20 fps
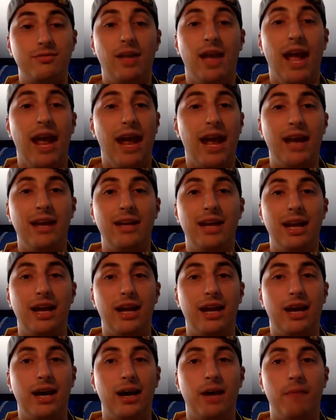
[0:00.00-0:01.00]
handing
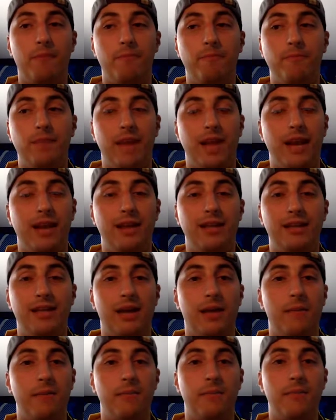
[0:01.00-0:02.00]

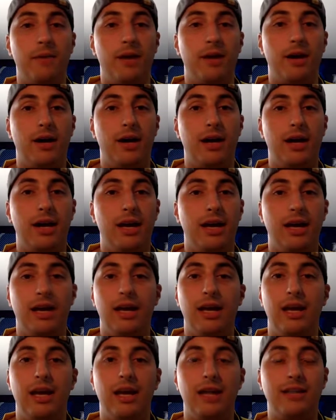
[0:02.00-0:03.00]
them
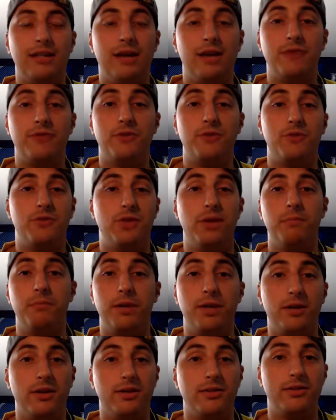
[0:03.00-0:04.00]
a tough defeat,
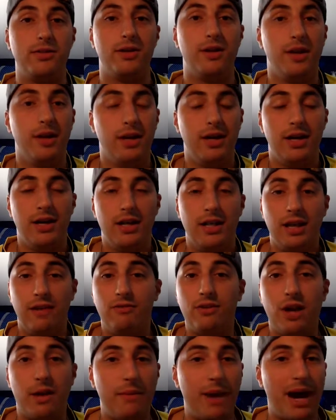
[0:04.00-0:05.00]
because
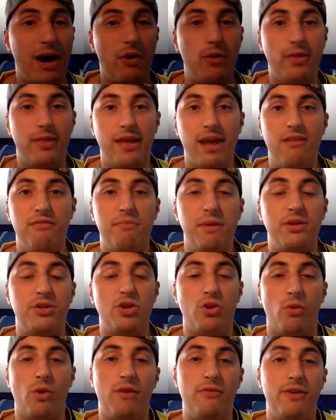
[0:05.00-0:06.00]
they've come out, they've been
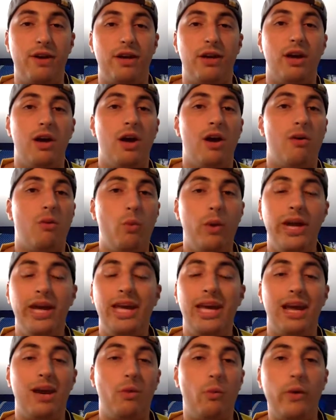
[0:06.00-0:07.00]
terrific
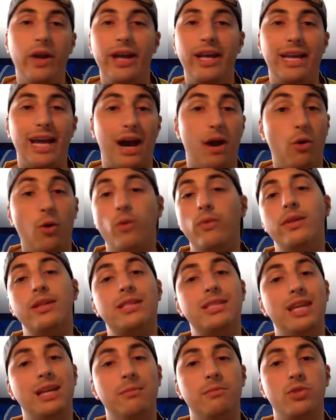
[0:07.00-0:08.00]
week in, week out. Only
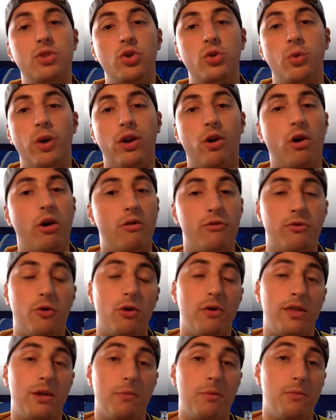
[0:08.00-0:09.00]
team to win all
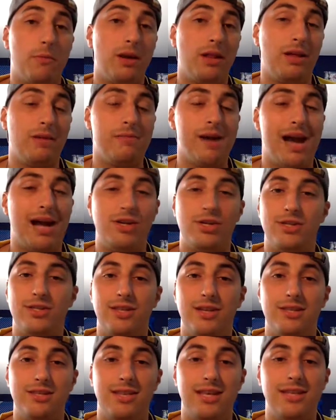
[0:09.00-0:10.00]
4 of their Premier League matches
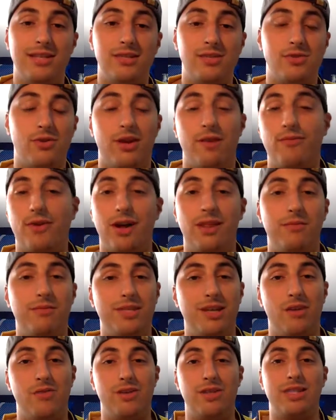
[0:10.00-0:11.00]
this season, so they find
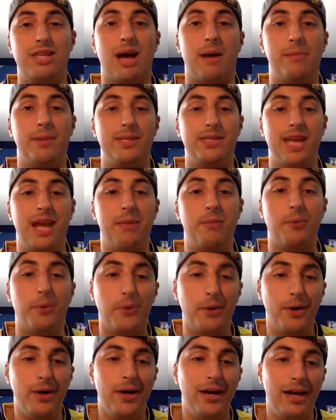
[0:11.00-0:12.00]
themselves at the top of the
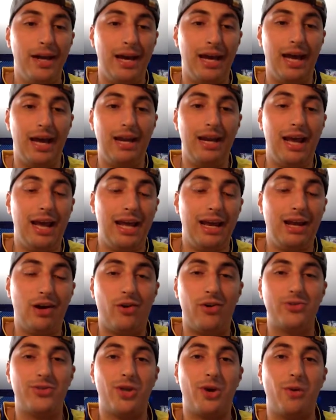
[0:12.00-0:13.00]
table, and
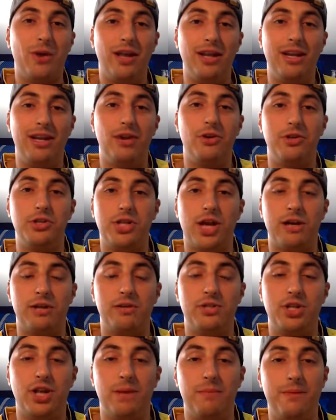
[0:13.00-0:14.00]
also in here in
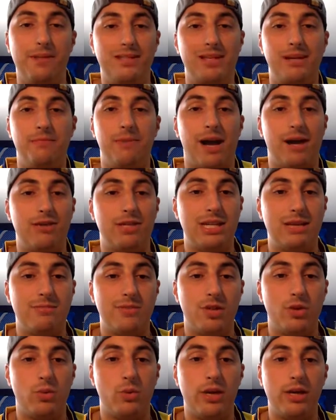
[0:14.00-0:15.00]
Champions League bound
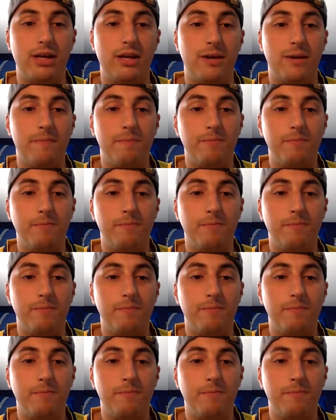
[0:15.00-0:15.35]
teams of the week.